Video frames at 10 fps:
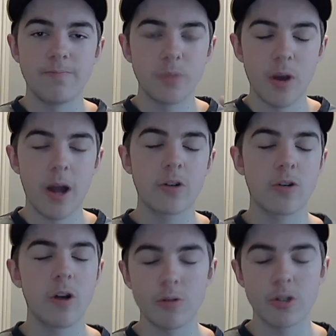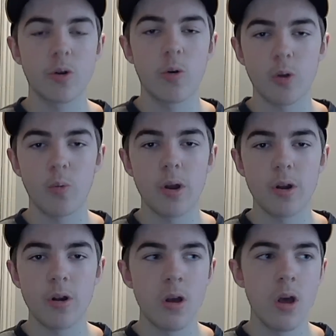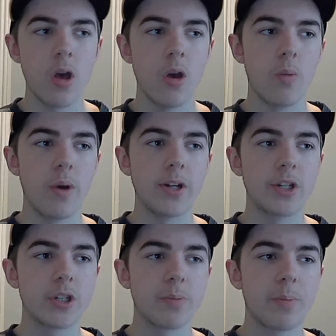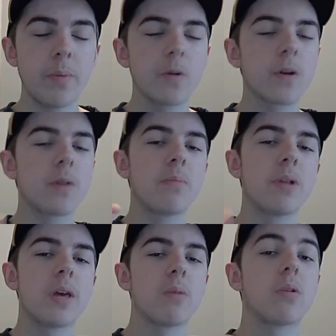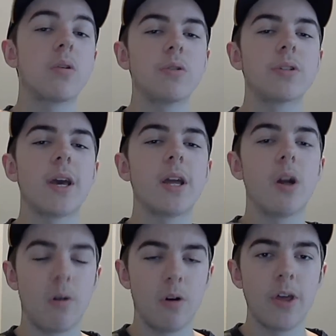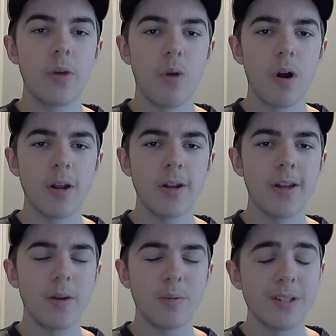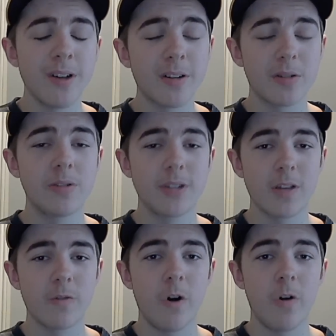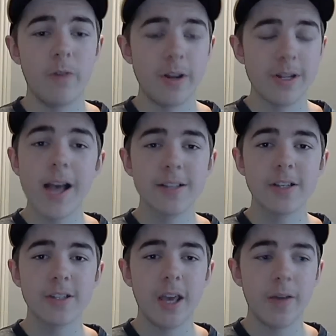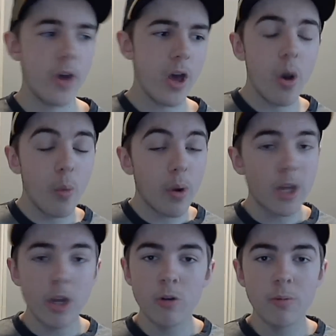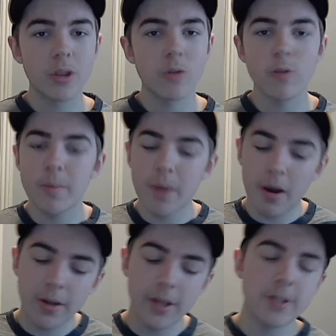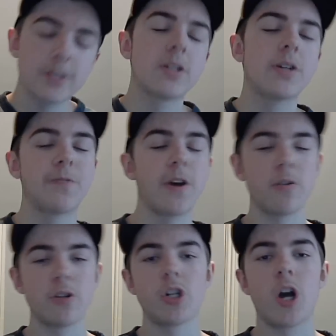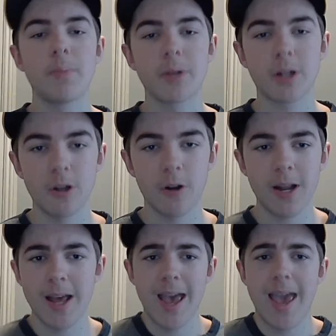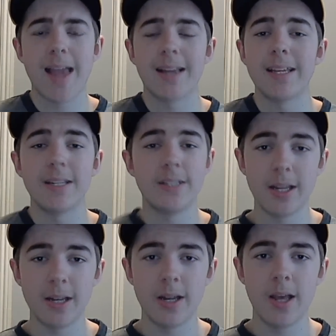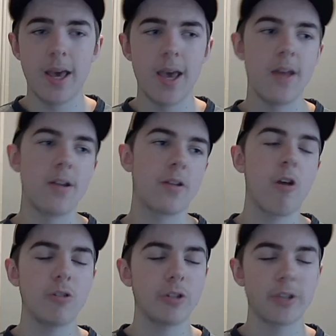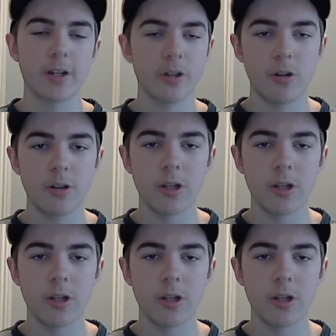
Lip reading: you had Crouch score the winner, which people can blame Guzan all they wanted. It was not Guzan's fault. Fantastic save. What can you do with the rebound? It is the defender's job to clear it, and he didn't. And Crouch is like the